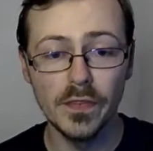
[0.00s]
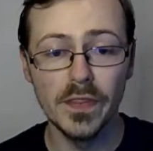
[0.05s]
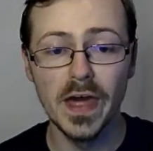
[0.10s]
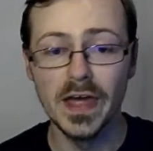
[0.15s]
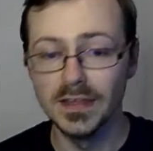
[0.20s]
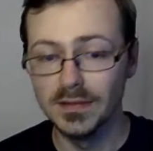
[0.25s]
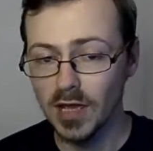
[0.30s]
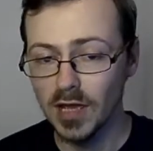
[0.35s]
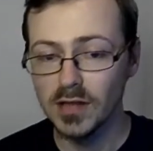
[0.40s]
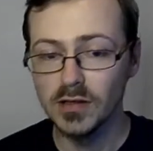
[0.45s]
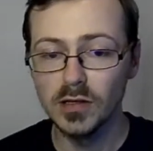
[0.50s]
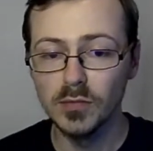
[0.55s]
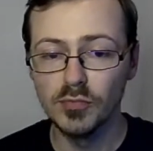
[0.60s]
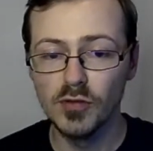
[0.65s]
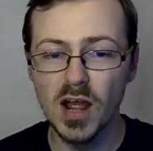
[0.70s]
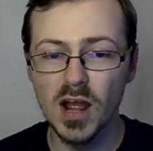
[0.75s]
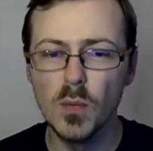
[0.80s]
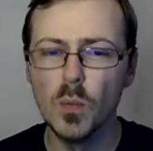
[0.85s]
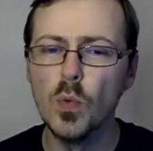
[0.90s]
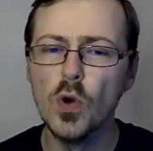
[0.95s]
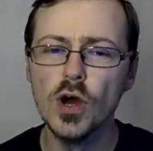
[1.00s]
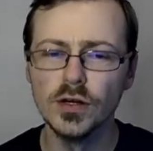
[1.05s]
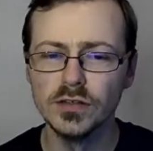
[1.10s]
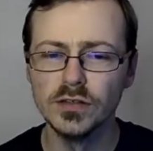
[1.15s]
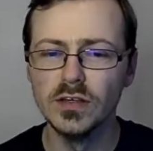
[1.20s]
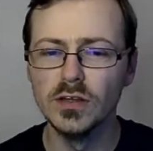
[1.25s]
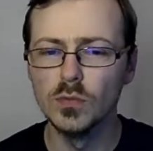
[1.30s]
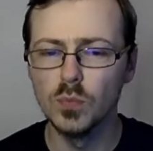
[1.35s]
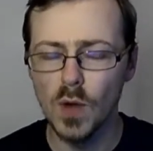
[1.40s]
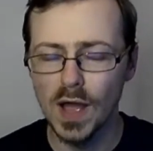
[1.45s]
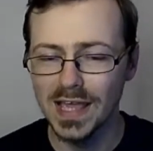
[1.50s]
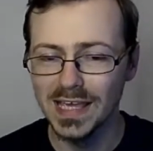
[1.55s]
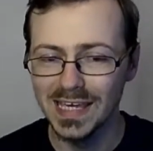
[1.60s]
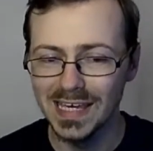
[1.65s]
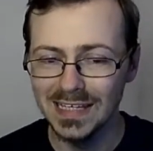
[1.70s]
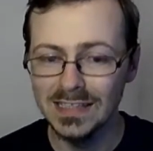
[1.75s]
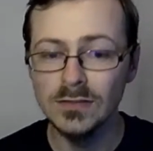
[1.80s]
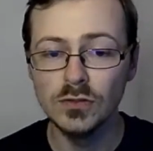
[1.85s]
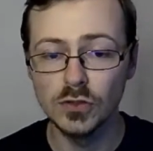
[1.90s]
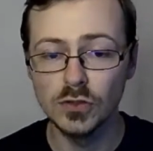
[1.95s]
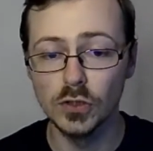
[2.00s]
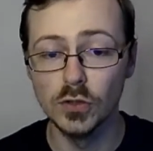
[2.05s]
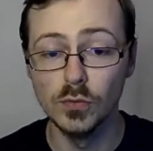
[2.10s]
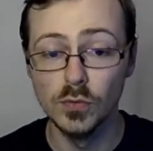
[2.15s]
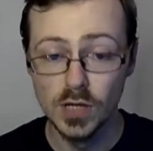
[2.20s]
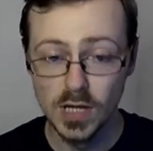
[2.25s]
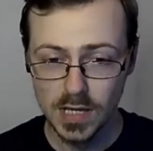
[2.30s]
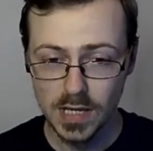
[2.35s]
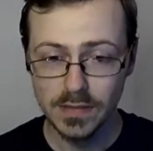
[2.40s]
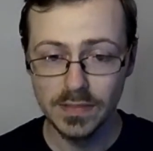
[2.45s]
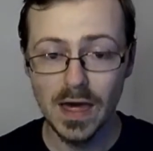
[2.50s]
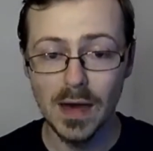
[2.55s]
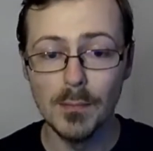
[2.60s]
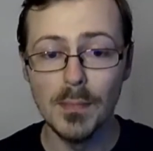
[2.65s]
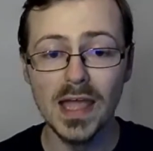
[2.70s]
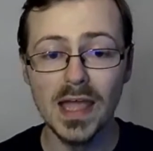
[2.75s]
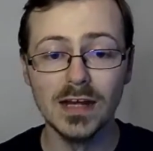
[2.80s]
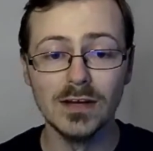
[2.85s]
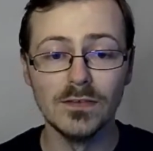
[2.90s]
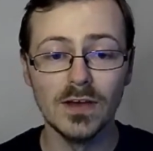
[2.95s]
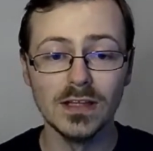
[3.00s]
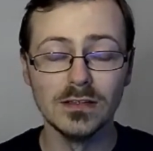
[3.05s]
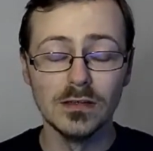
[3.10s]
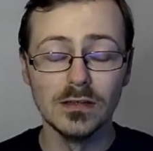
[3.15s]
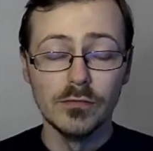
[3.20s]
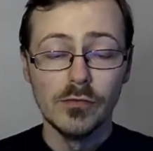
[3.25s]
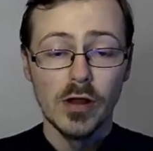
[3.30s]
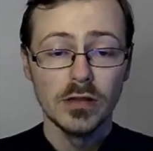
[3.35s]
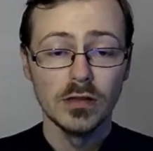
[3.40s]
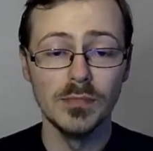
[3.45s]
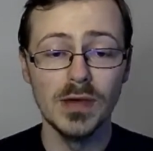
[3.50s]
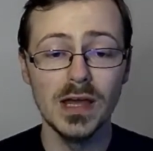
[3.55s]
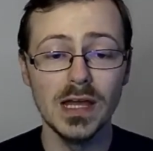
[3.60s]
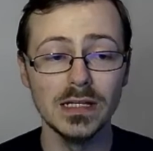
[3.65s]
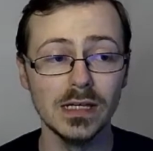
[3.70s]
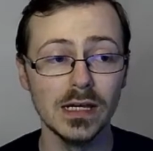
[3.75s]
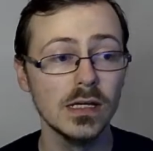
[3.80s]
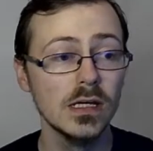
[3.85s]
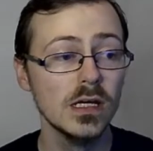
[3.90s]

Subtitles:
Daniel Bryan worked his way into that main event of WrestleMania